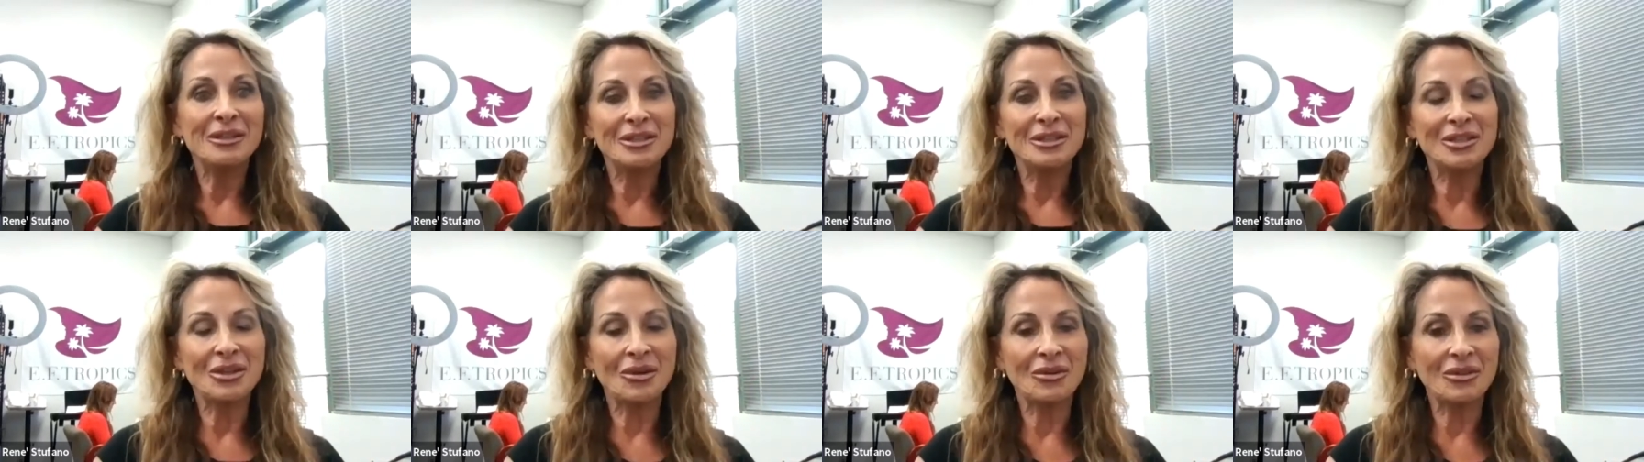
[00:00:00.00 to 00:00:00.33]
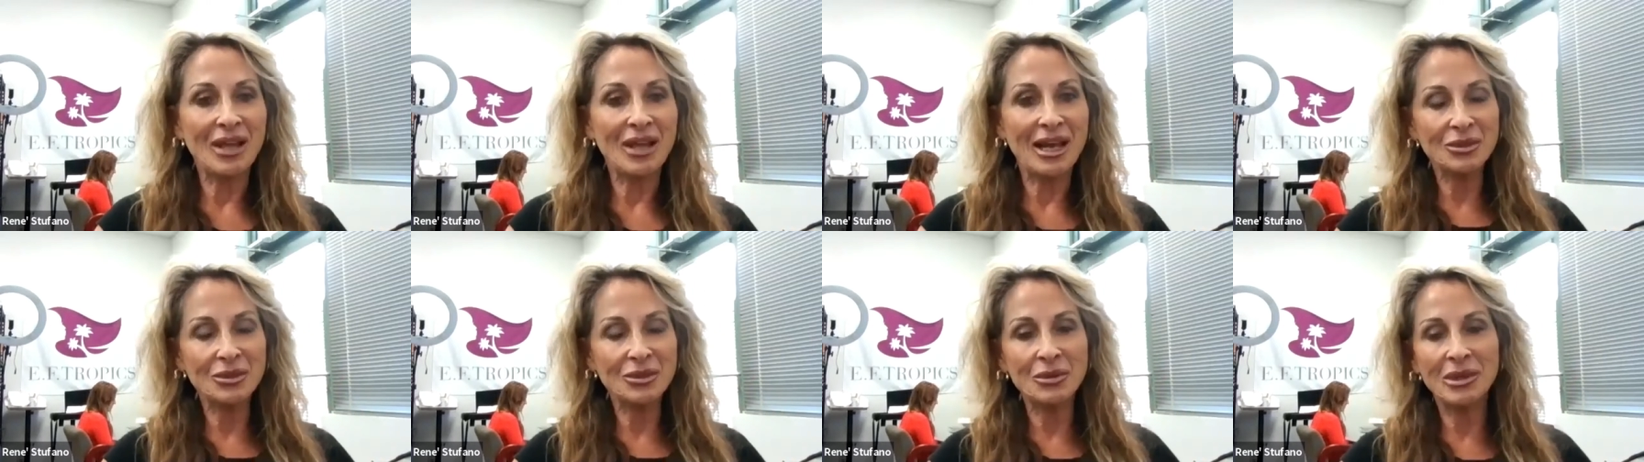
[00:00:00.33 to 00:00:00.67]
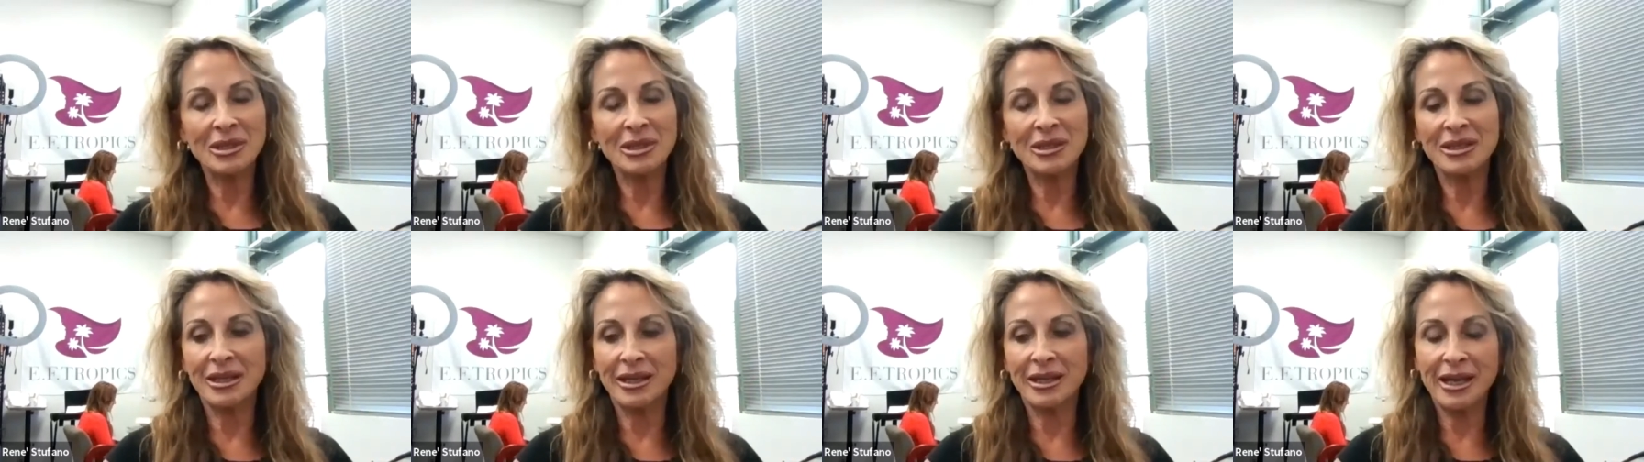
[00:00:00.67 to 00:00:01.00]
So that's
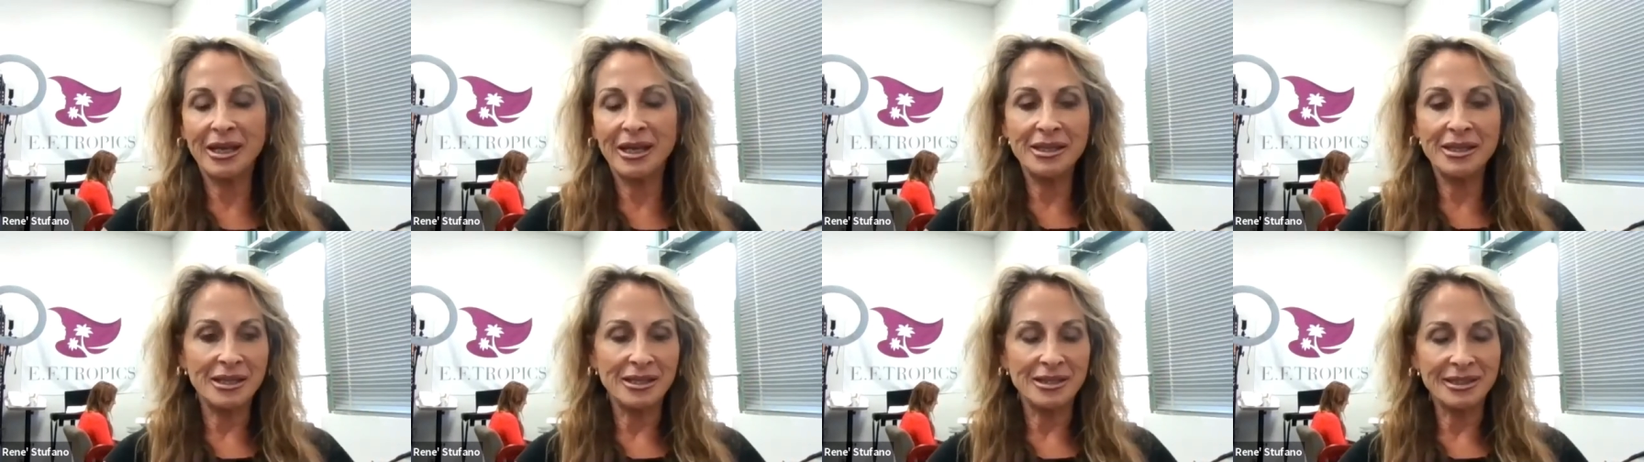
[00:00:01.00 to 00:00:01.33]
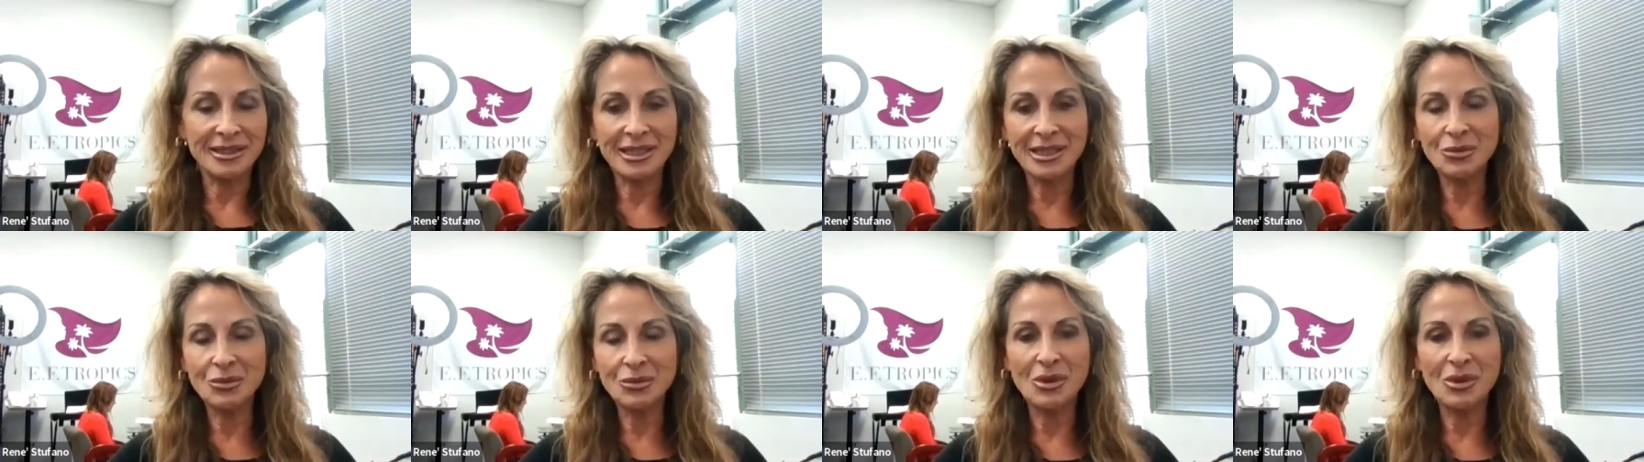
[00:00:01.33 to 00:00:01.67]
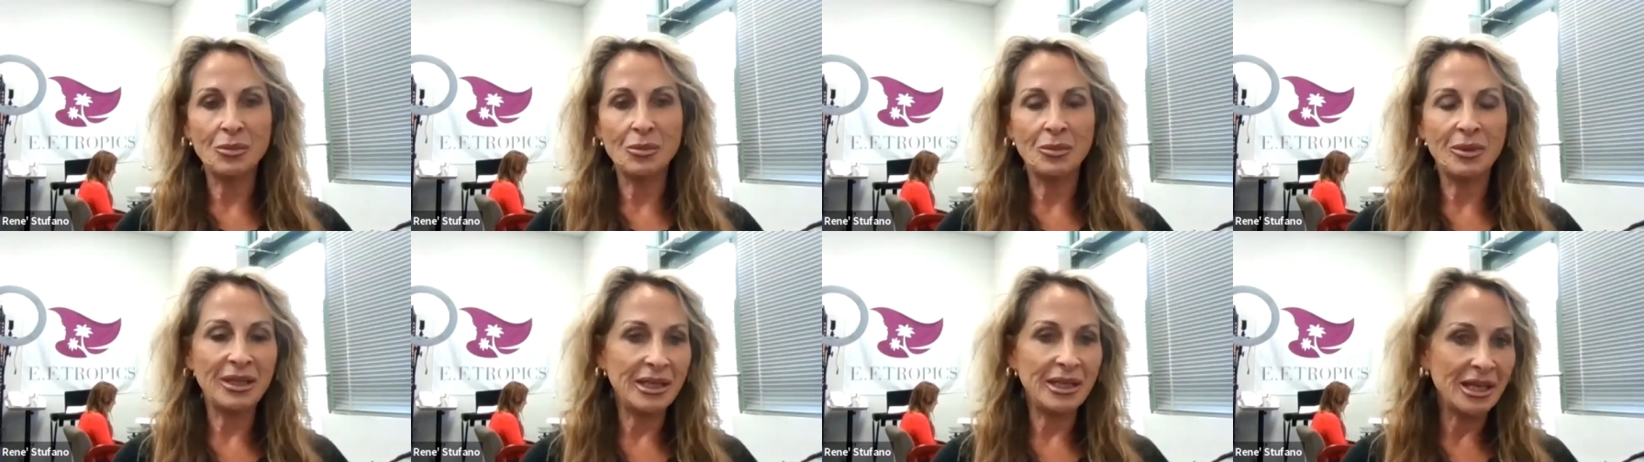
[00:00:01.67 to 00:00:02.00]
what A does. That's why
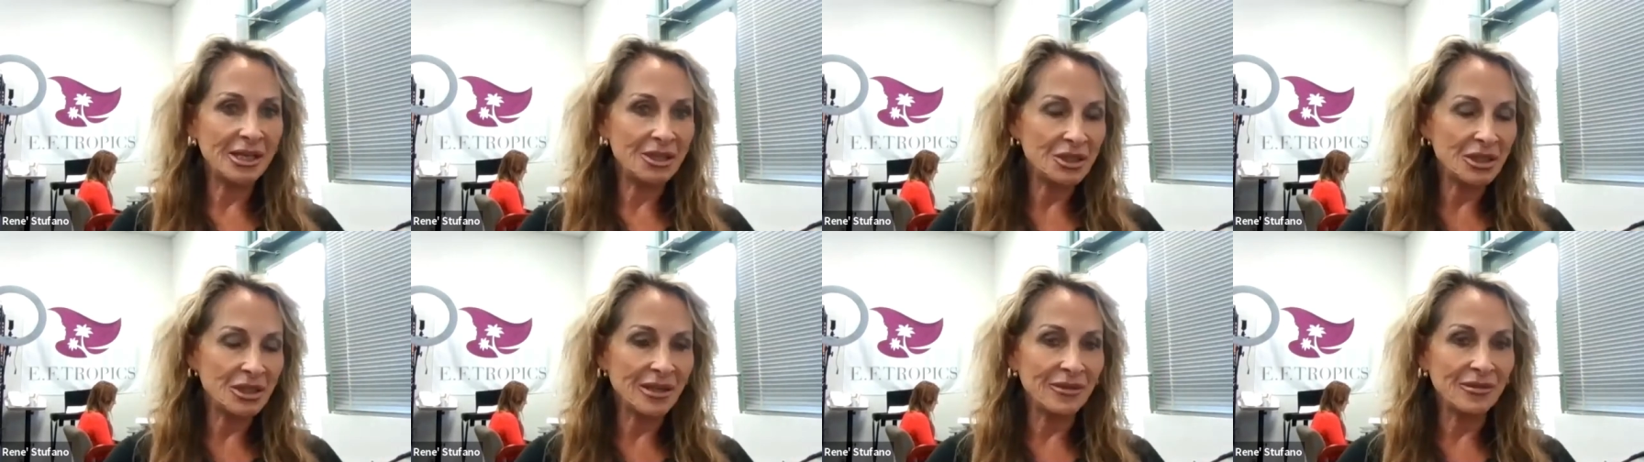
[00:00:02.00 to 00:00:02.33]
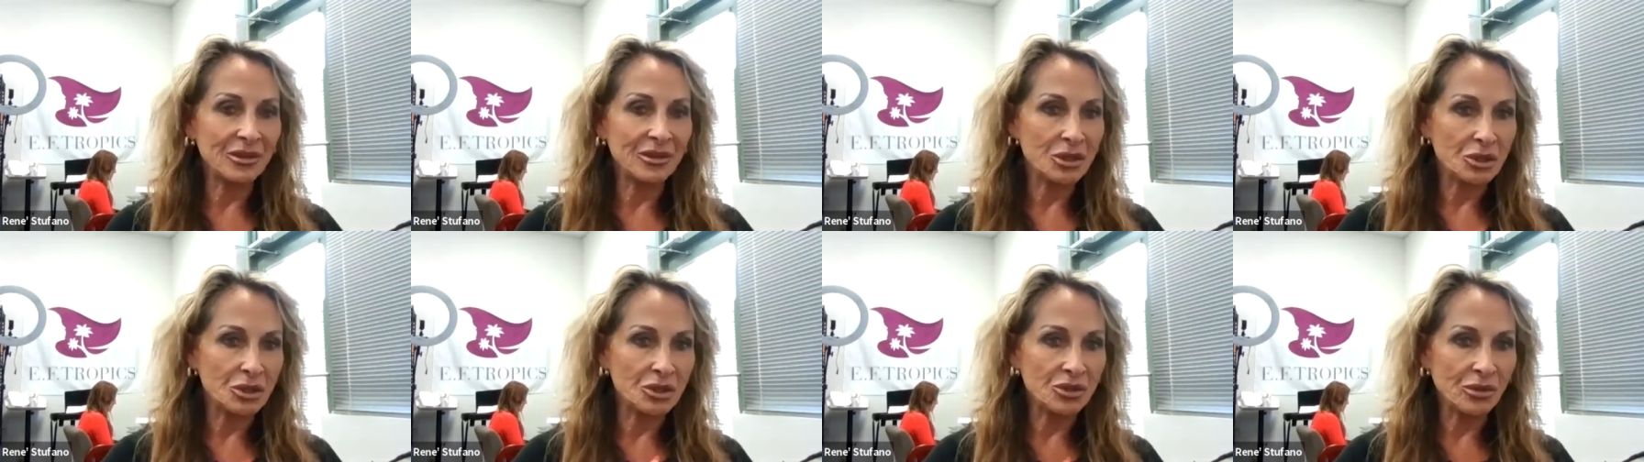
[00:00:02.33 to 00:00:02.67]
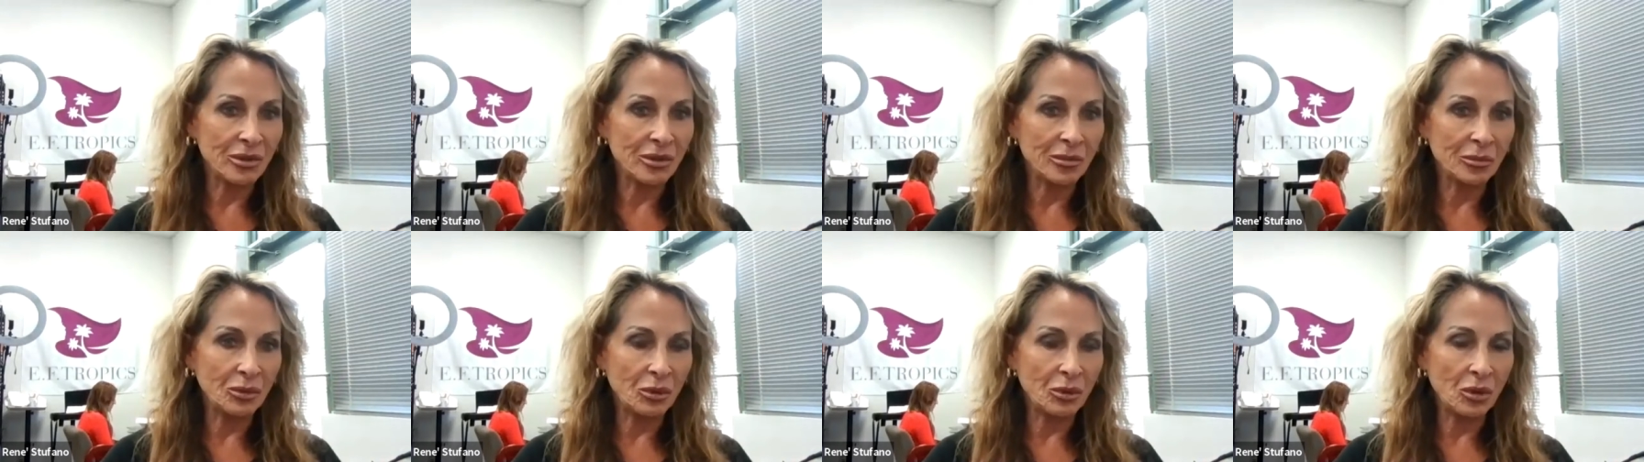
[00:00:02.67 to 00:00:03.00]
the pH levels are
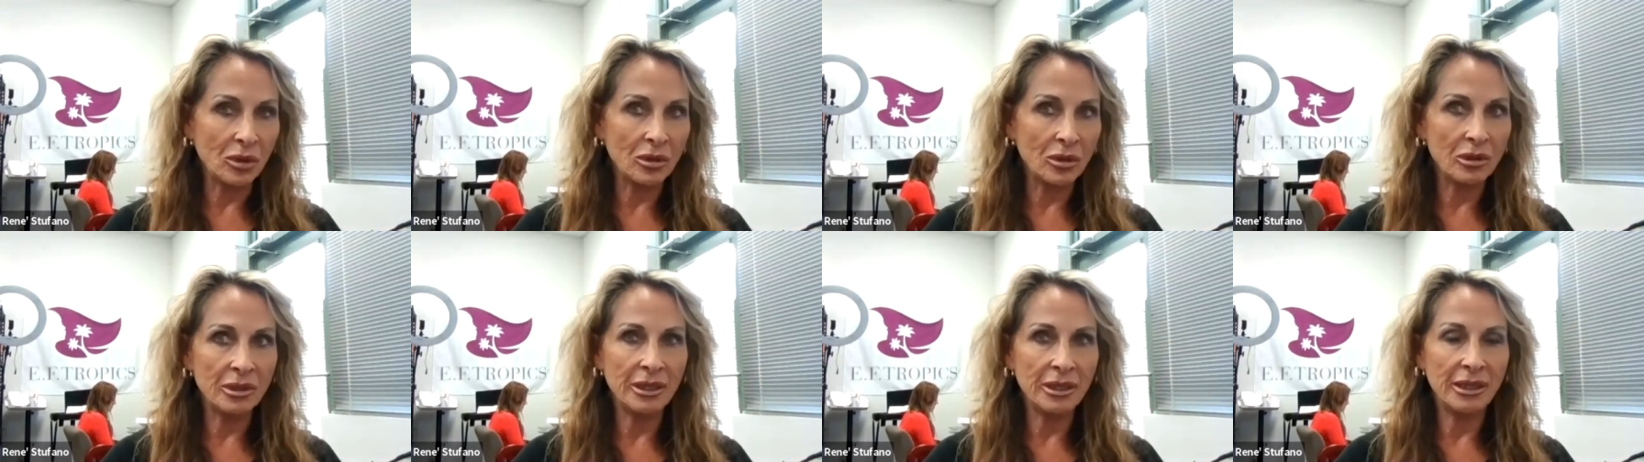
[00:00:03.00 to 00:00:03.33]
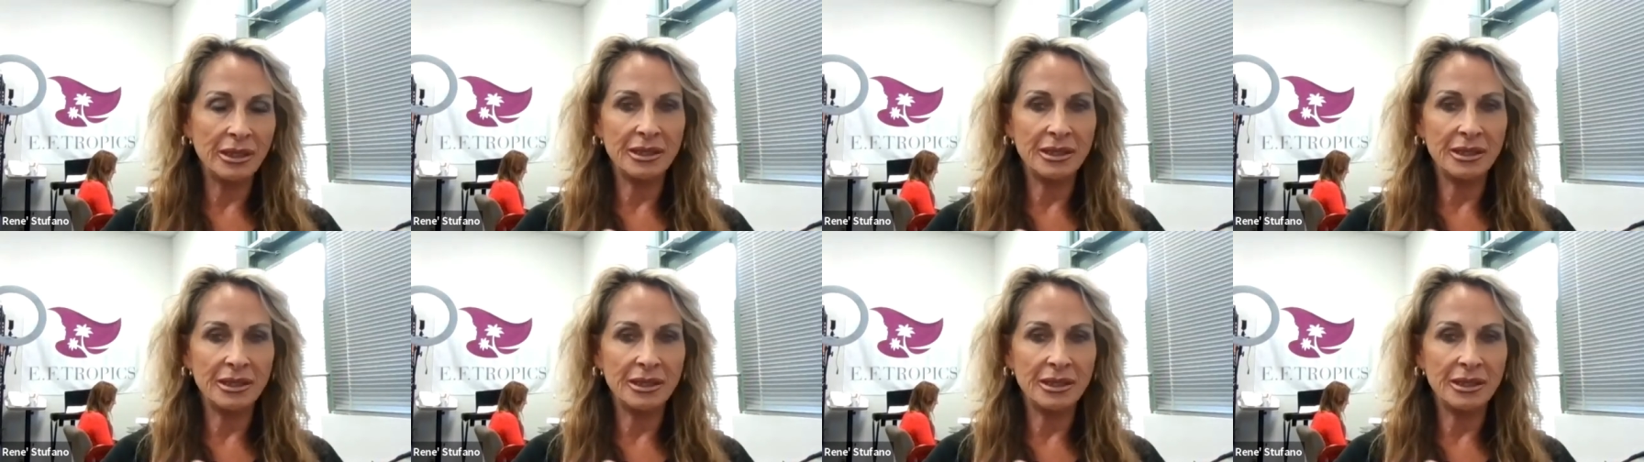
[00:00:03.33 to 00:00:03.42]
so important.